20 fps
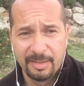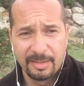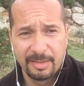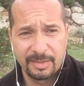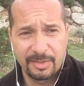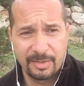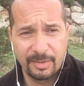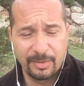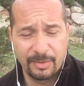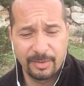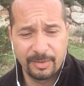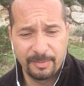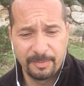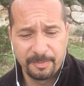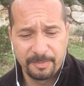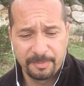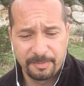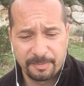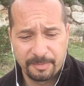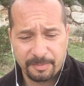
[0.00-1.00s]
So
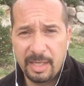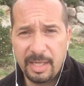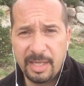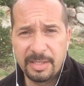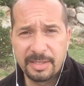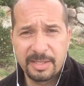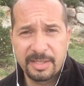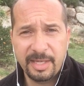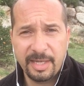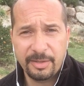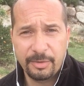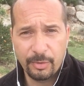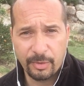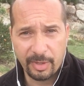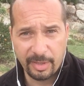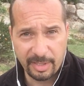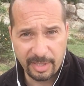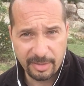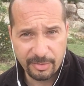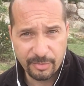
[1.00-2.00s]
instead, you
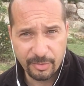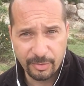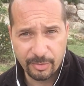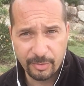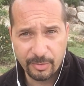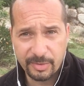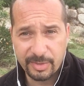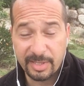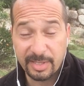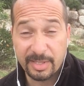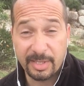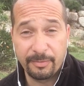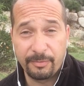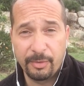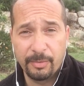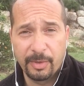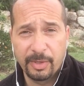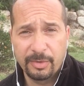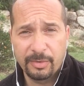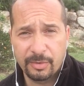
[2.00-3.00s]
can introduce this.
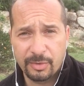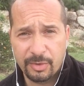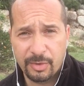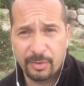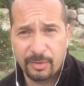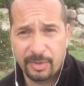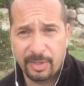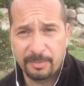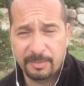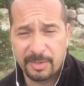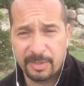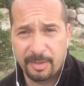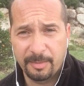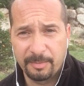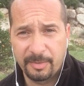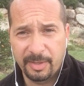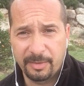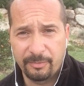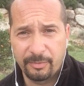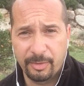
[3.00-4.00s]
If you want to show them
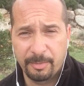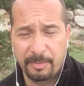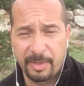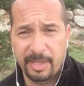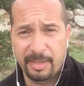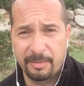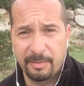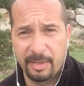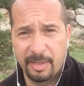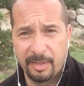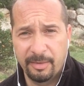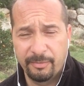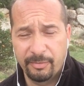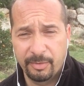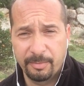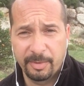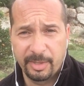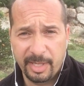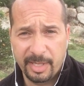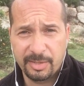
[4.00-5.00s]
something from
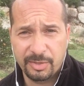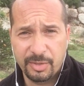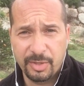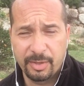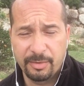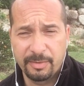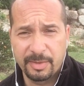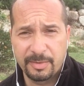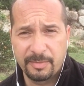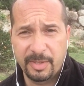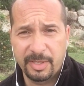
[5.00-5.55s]
an ex-Jehovah's